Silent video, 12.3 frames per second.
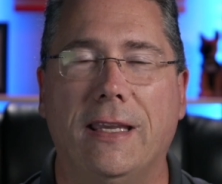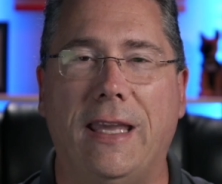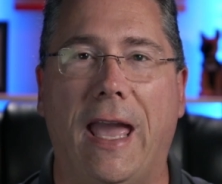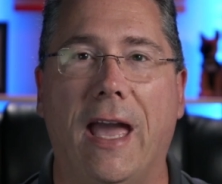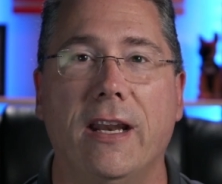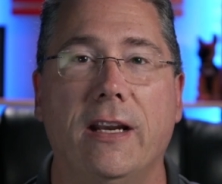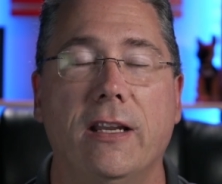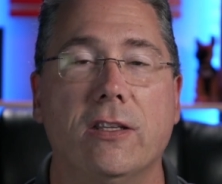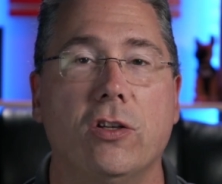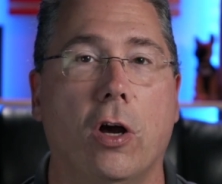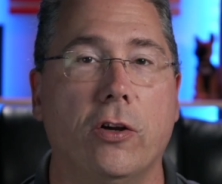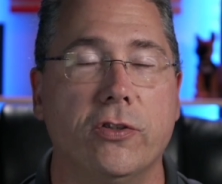Canon
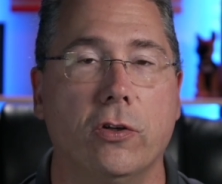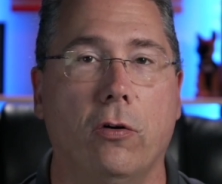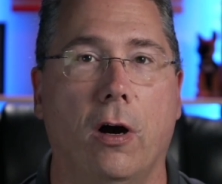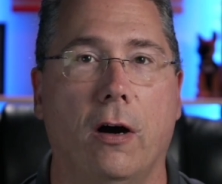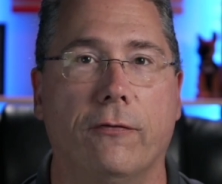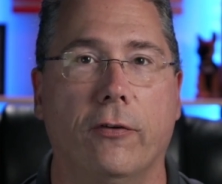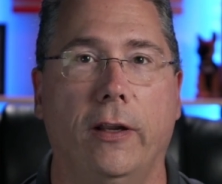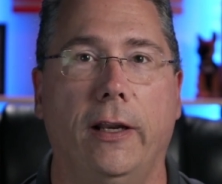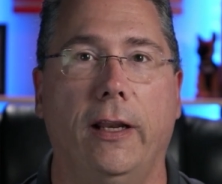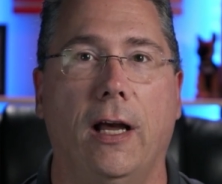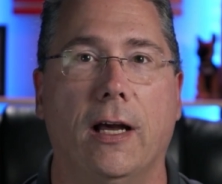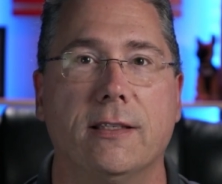is also offering
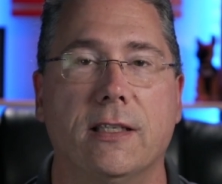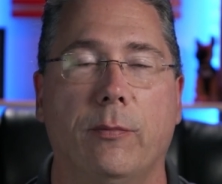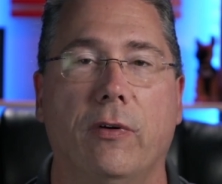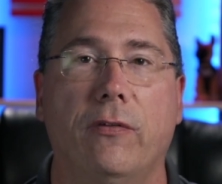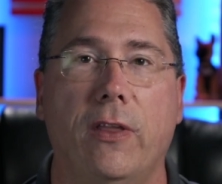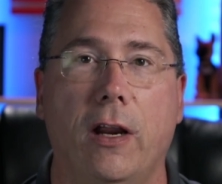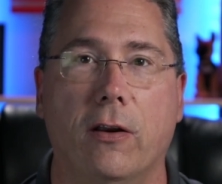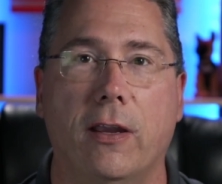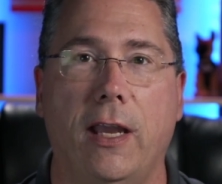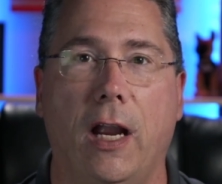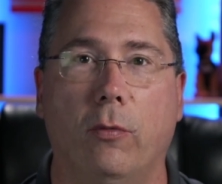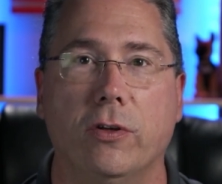it on some of their
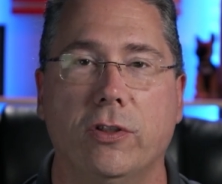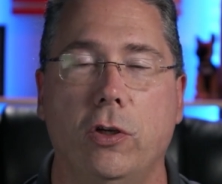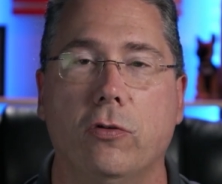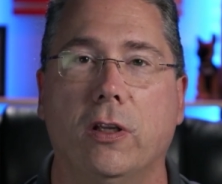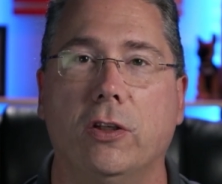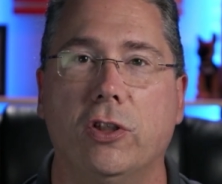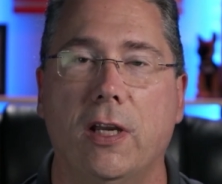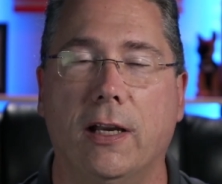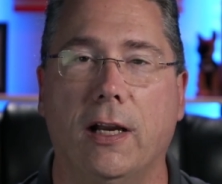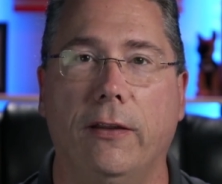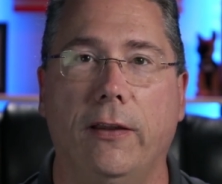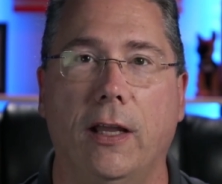cameras, so you can
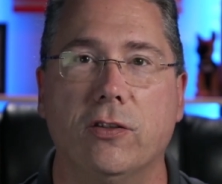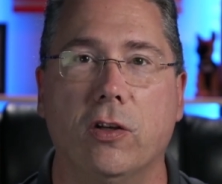check on that.